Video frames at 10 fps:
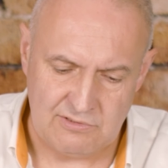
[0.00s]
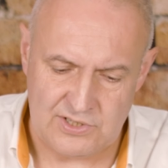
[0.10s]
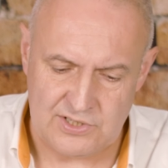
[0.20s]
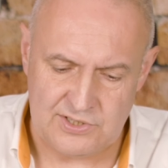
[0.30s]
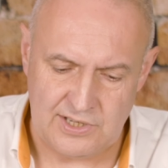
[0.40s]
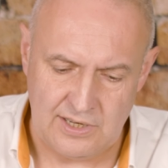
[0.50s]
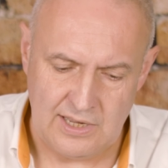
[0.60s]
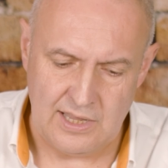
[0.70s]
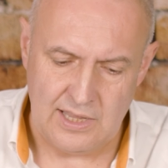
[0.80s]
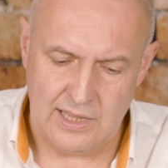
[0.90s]
resistor
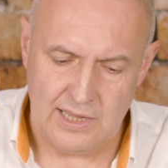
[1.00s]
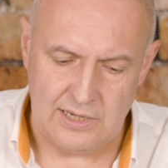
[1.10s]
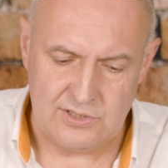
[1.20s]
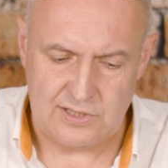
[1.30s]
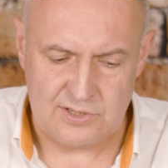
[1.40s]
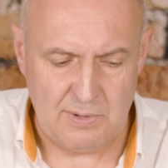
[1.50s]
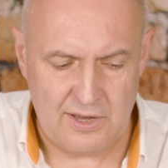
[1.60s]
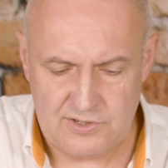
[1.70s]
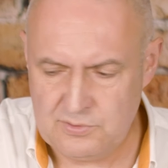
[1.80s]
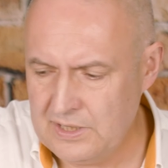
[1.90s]
into the
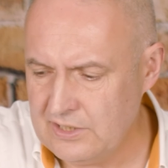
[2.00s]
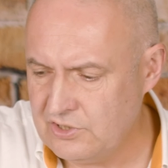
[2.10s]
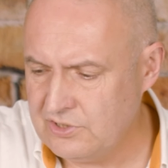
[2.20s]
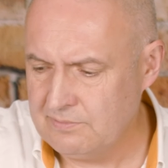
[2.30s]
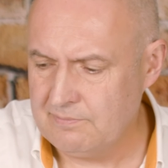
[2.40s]
Smart Switch,